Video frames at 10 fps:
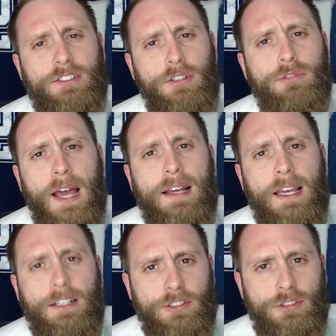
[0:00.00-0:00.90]
those rack
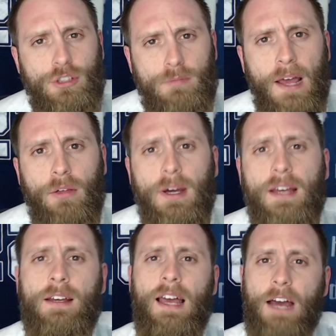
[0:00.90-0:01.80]
catches too, by the way.
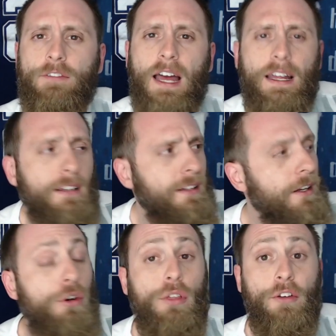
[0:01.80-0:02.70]

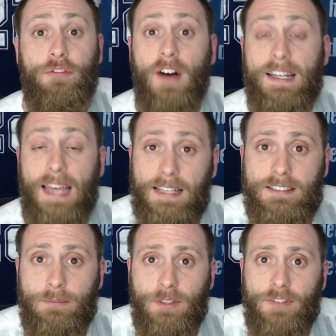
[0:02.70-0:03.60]
Who the fuck
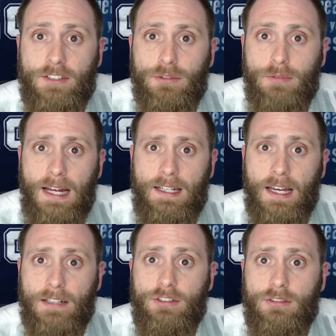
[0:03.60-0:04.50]
asked them to fix a rack
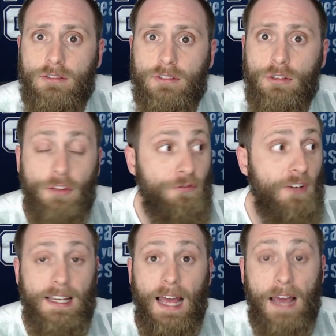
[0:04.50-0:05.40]
catch? Who the
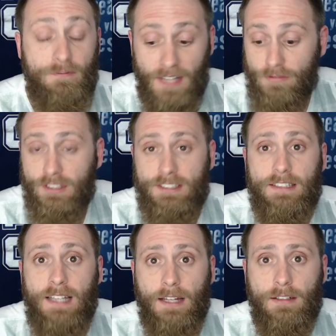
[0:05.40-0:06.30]
fuck? I've never
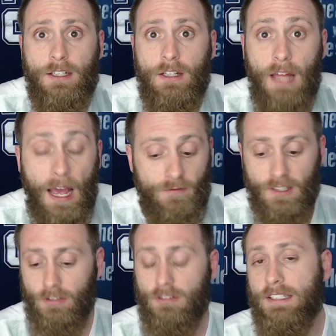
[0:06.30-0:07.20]
seen that. I've
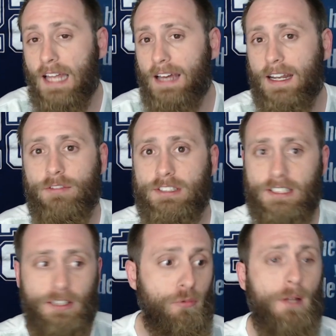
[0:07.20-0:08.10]
literally not ever
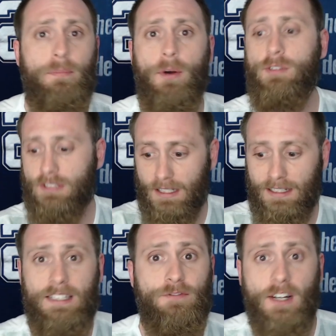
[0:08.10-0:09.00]
seen one post on
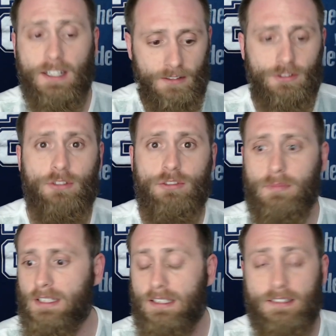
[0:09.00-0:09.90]
any fucking social
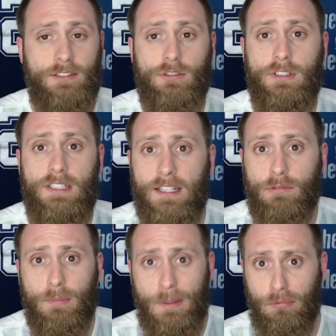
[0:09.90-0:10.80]
media, Discord, anything
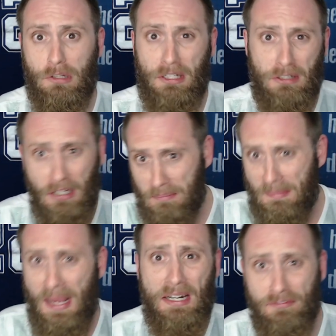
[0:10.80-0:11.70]
where people were like,
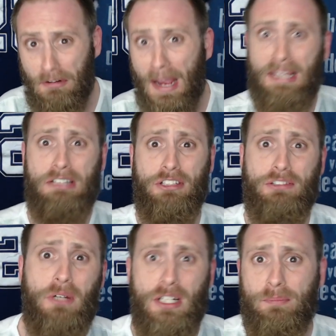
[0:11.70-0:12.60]
man, if rack
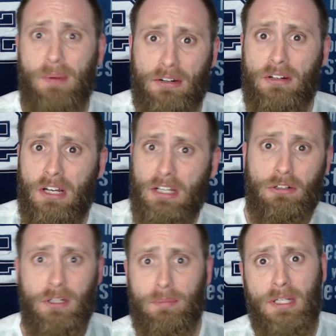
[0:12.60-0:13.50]
catches worked better,
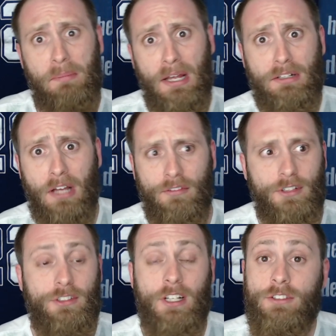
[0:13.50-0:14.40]
you could beat man
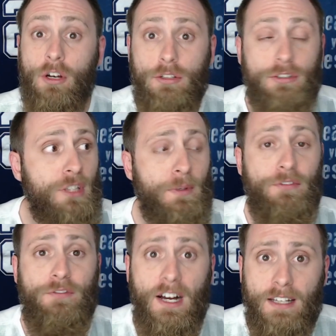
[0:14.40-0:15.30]
coverage. No, you stupid
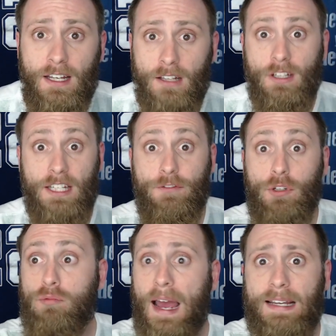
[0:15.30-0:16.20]
fuck. Look, if
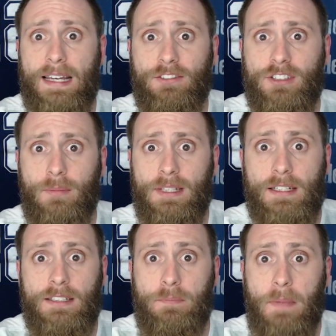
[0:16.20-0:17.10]
you rack catch somebody
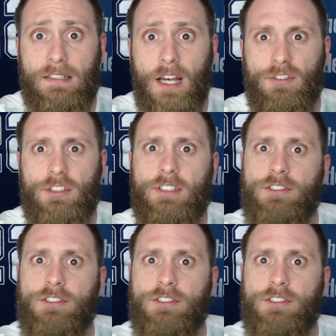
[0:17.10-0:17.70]
against man coverage, it's because